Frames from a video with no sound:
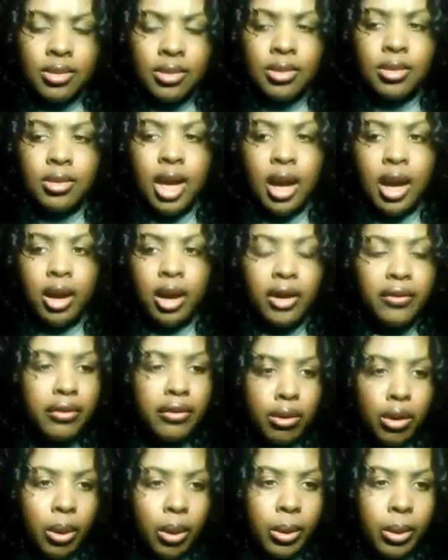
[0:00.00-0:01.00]
Now, if
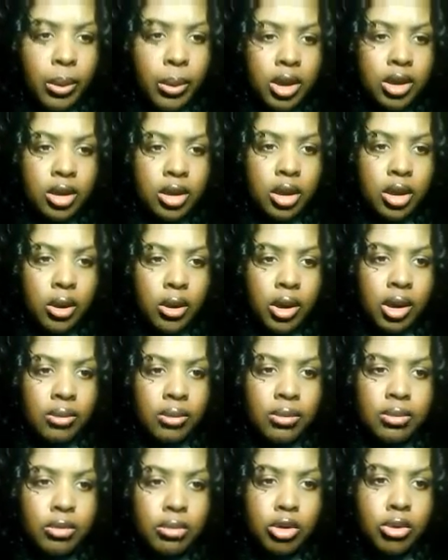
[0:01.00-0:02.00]
you don't know what a wash and go
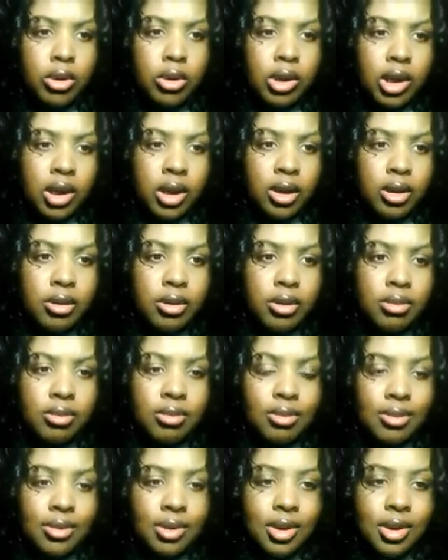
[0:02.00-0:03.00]
up, Google it,
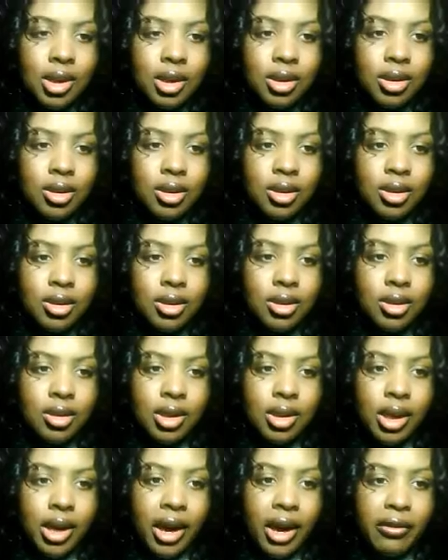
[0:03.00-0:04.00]
cause
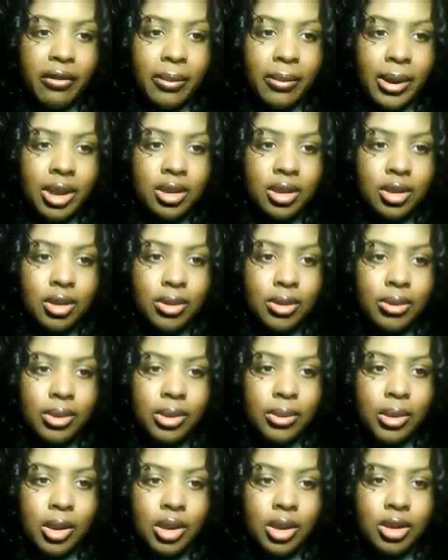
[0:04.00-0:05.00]
yeah, everybody should know what
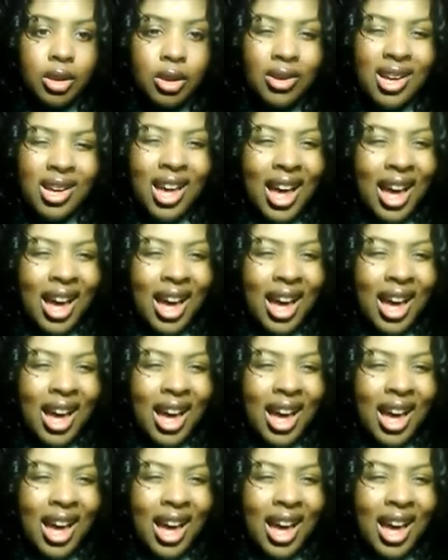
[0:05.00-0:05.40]
a wash and go.